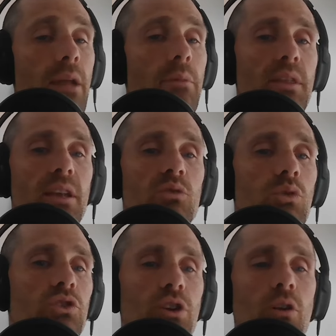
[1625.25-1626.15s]
Maybe things
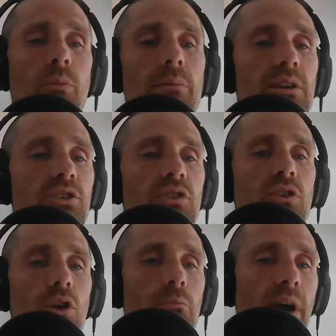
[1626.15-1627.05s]
will turn on. Maybe it's just
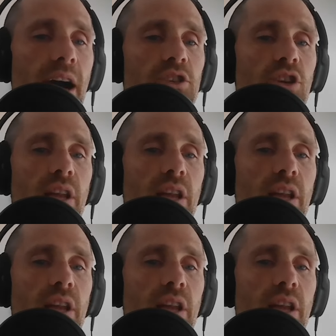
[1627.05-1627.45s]
a low patch.